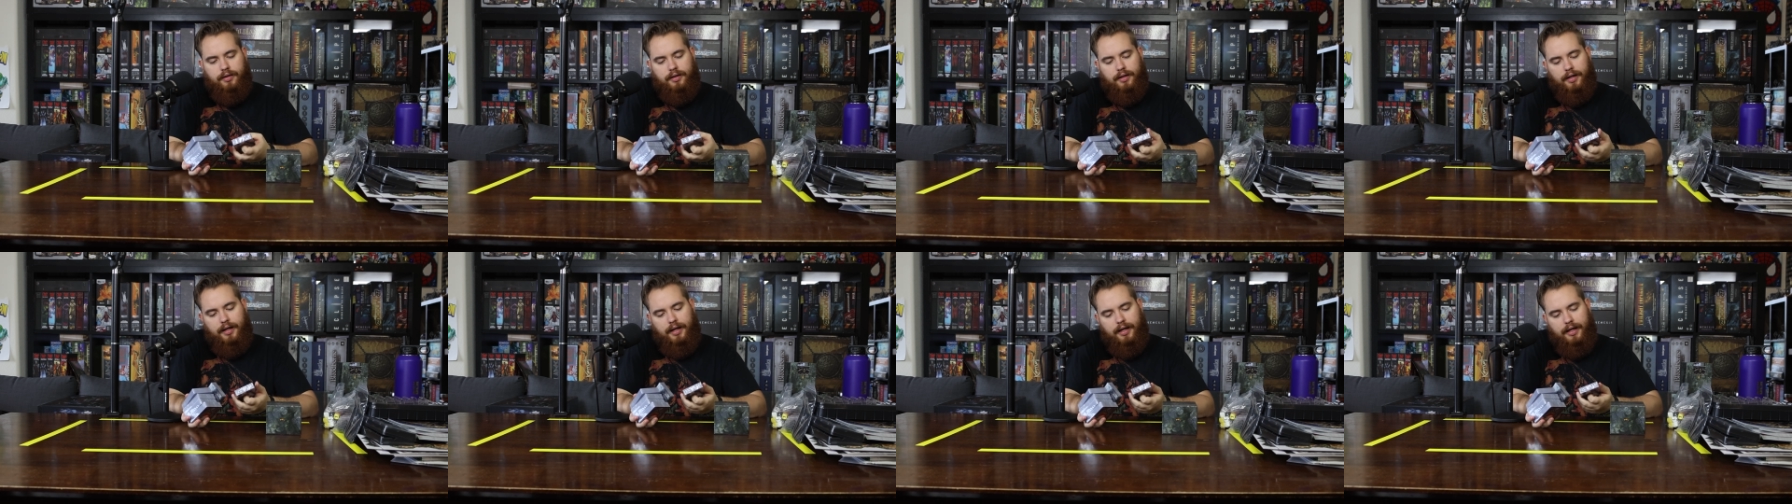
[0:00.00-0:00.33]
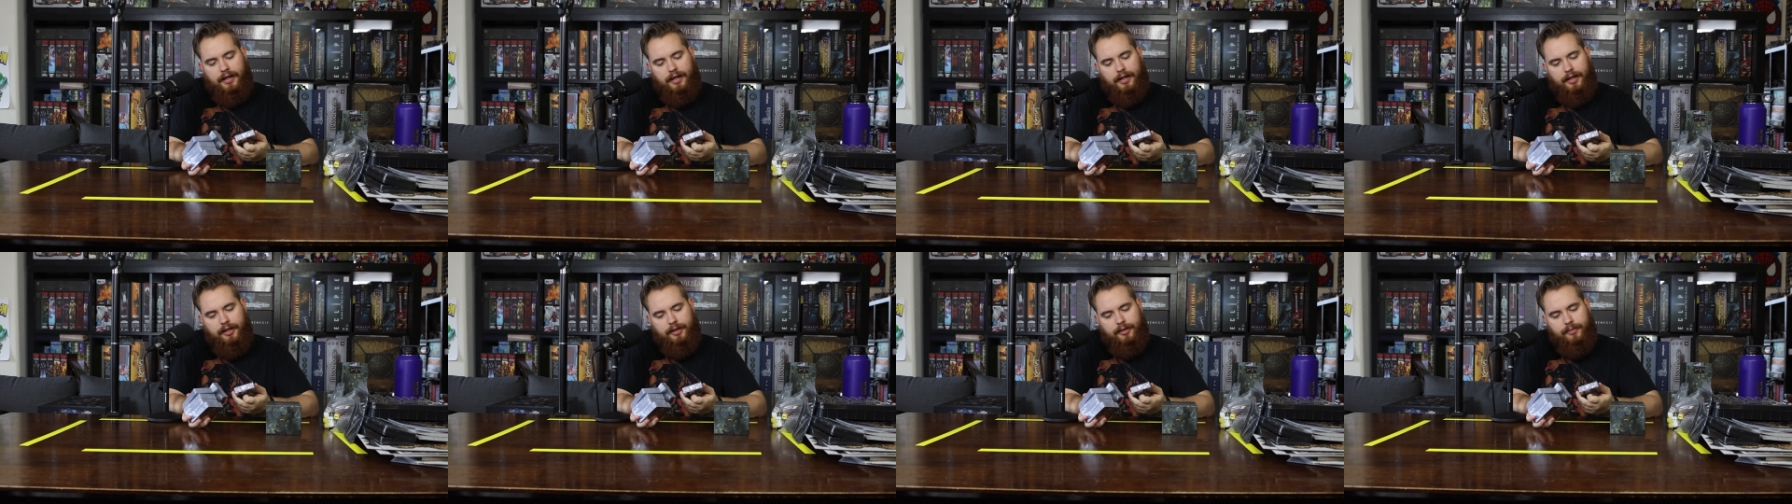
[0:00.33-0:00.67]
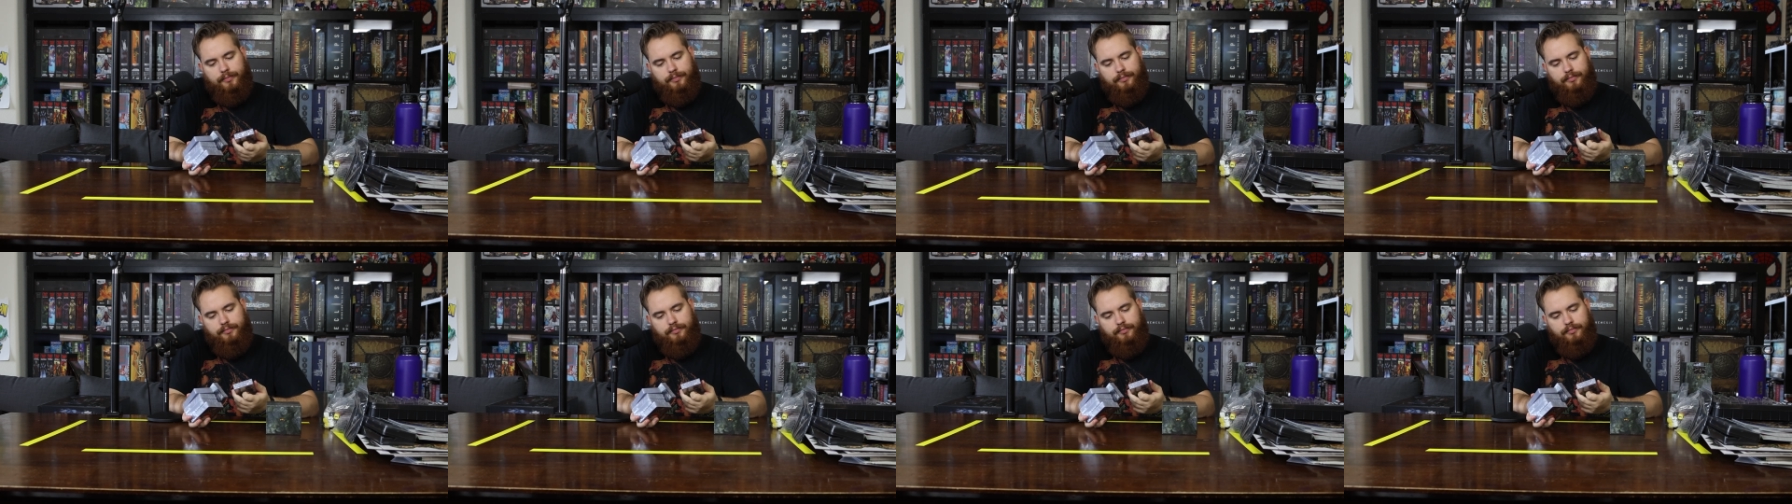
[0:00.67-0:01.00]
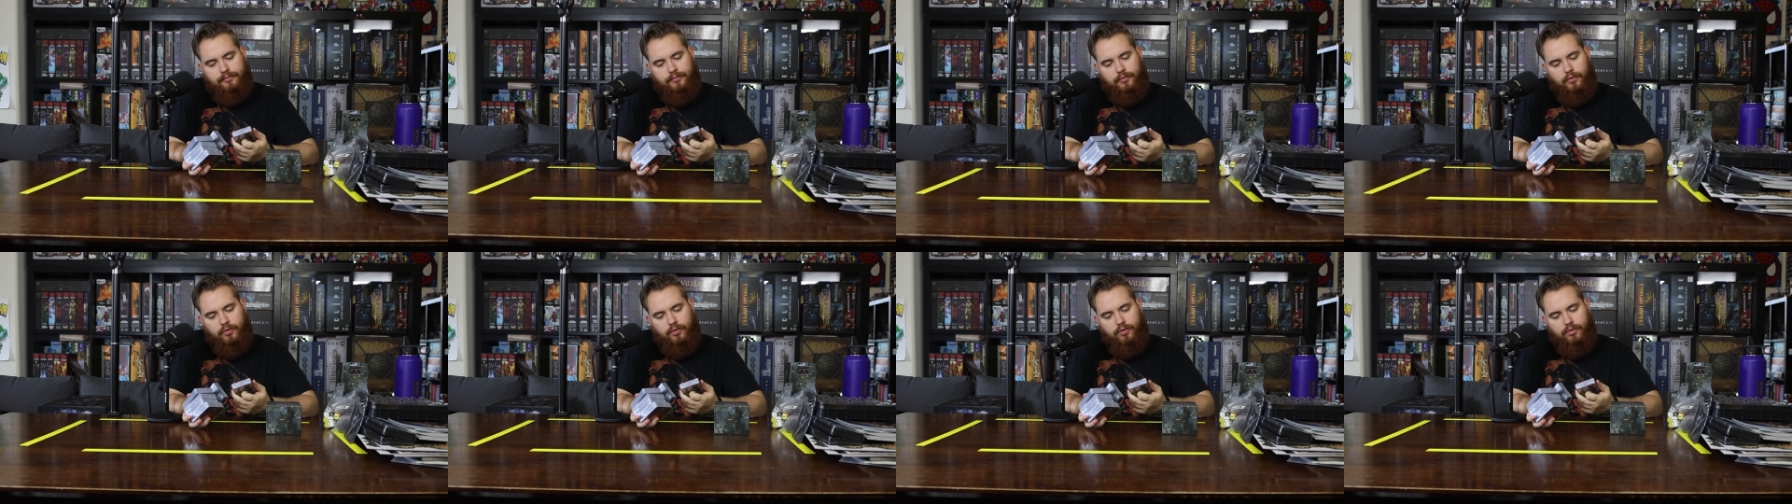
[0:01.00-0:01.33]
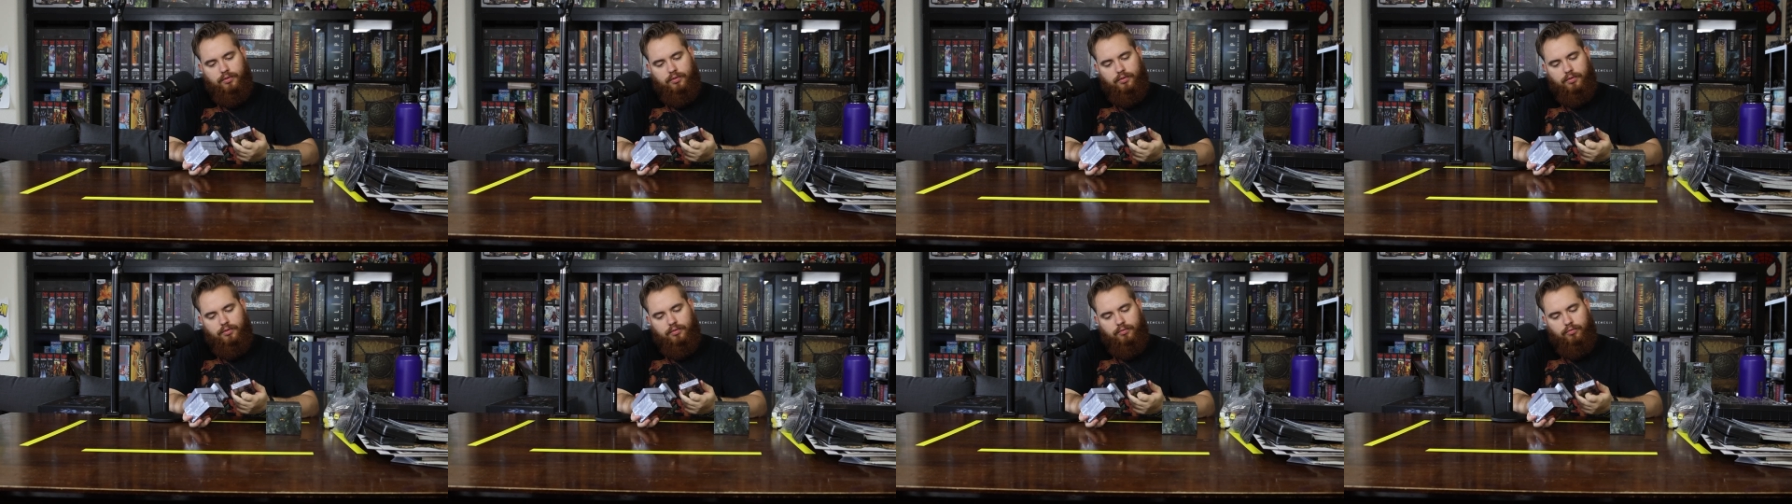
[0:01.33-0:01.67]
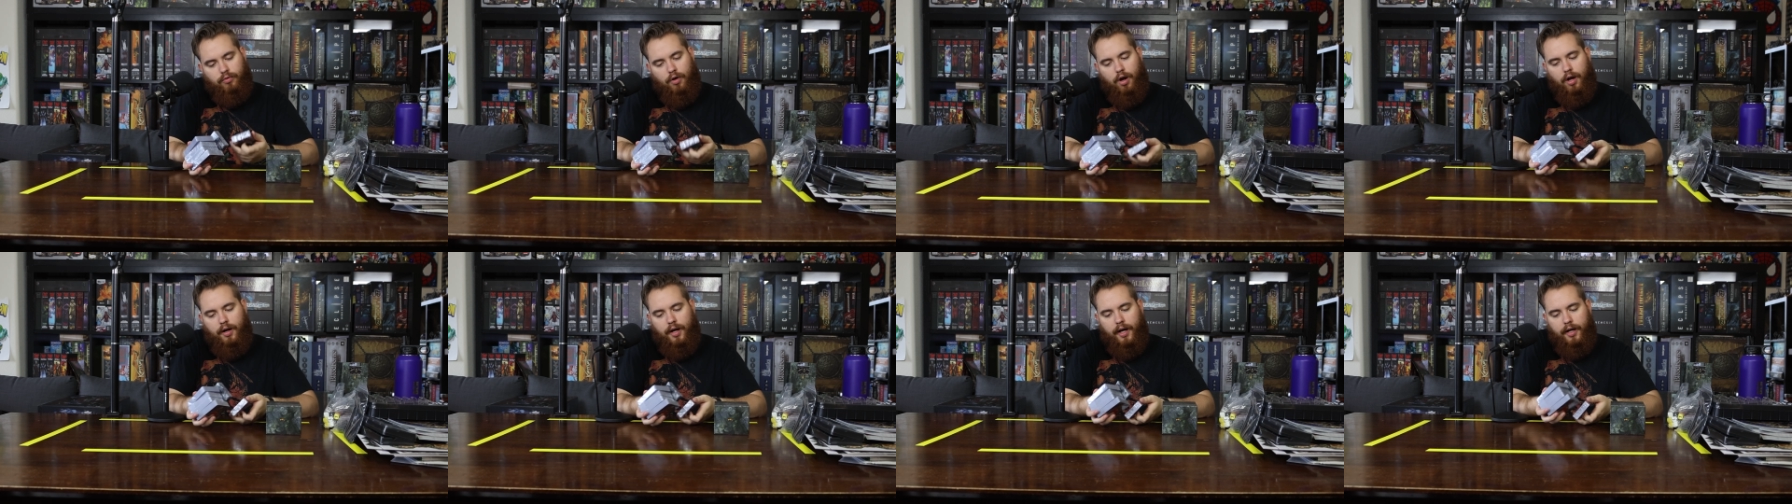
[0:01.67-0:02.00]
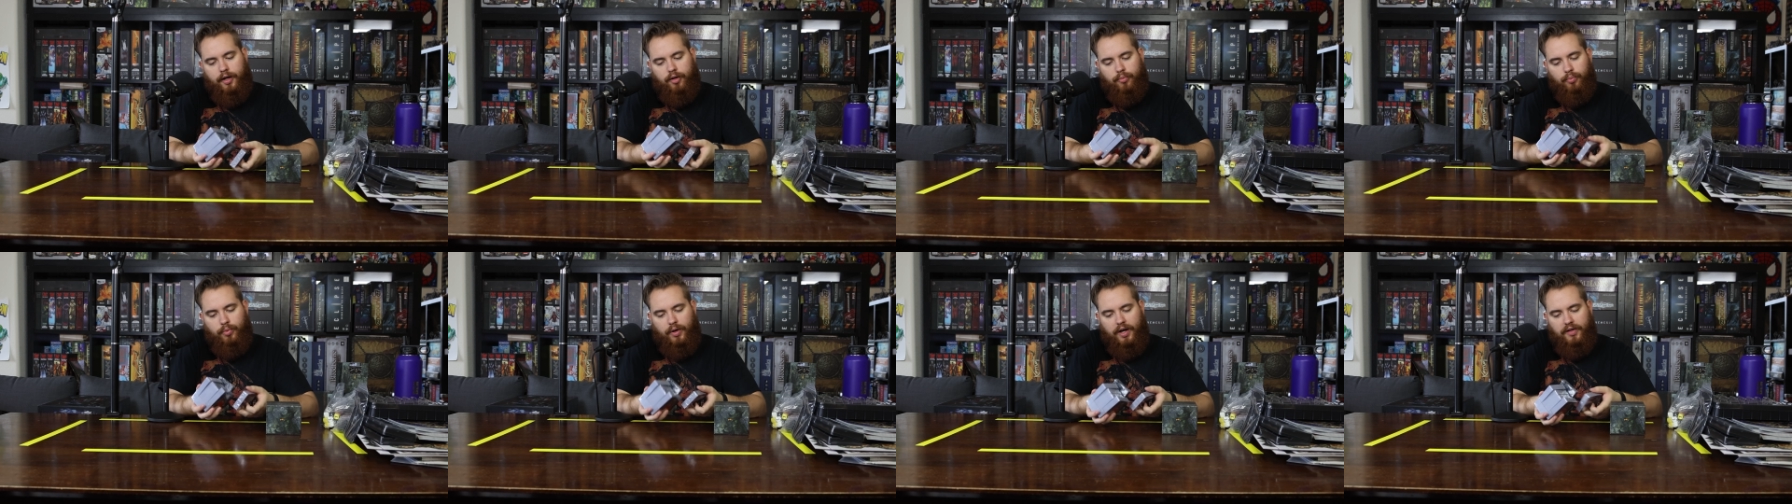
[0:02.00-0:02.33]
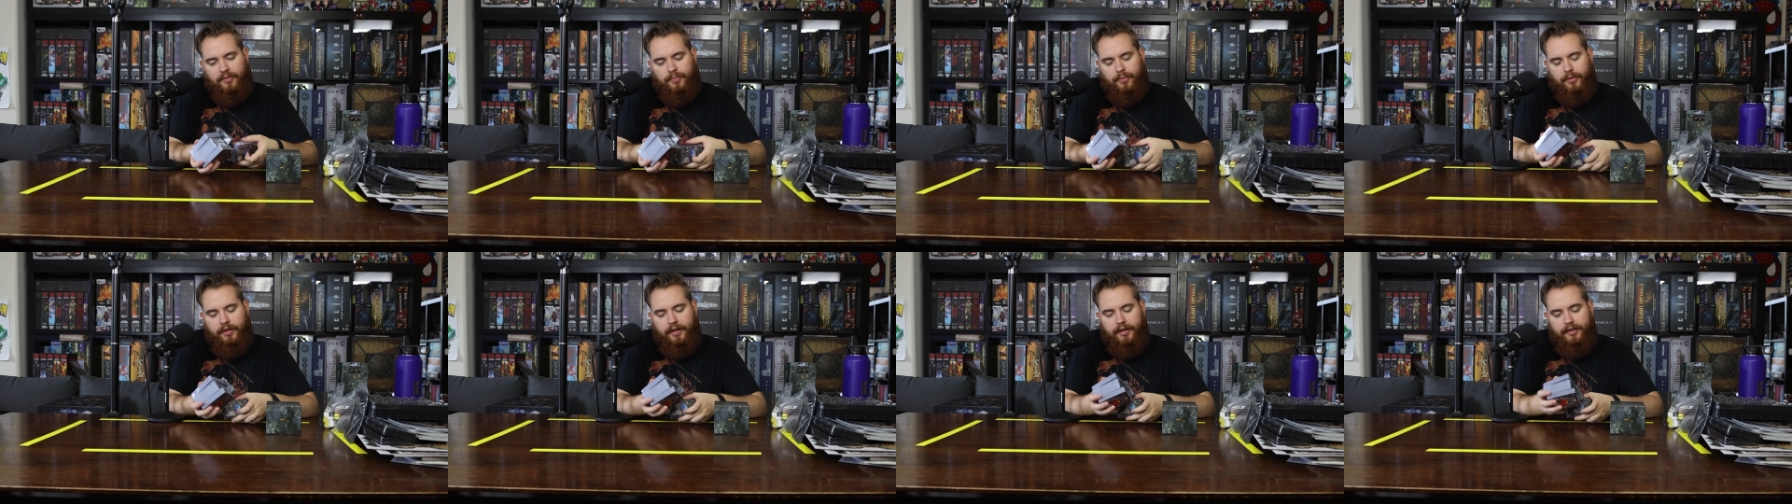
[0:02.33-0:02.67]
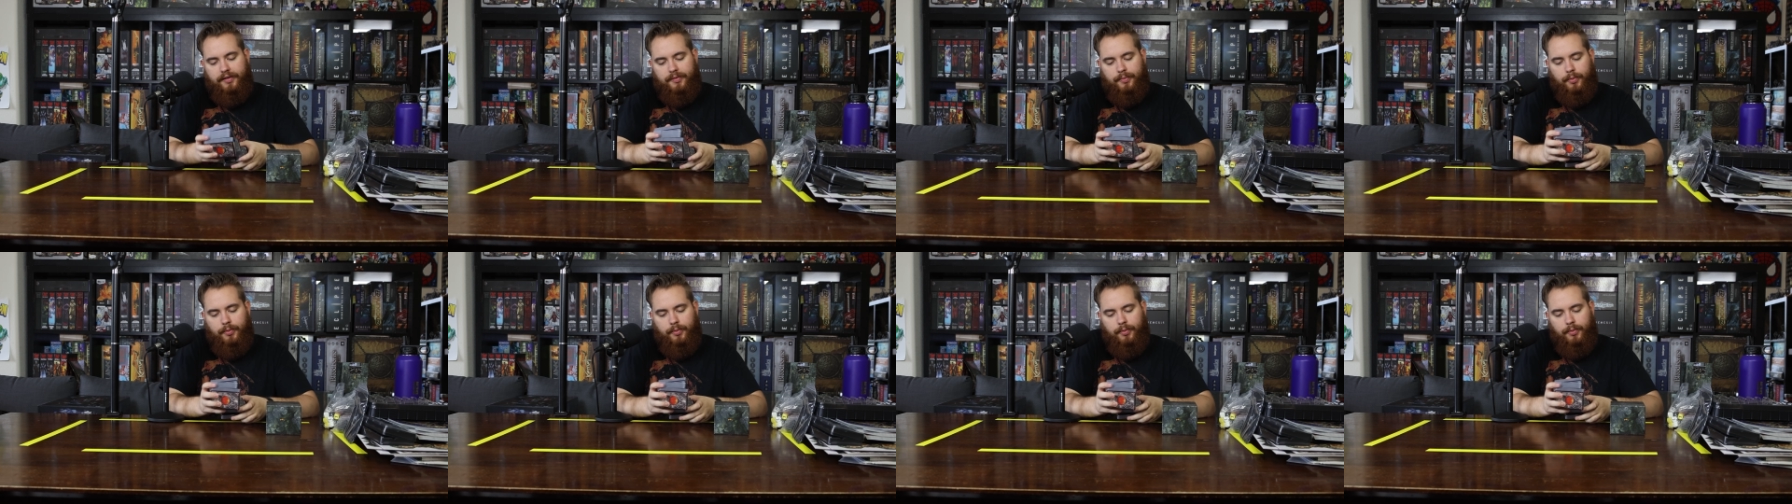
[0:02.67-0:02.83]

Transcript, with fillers: Um, wrought iron breastplate.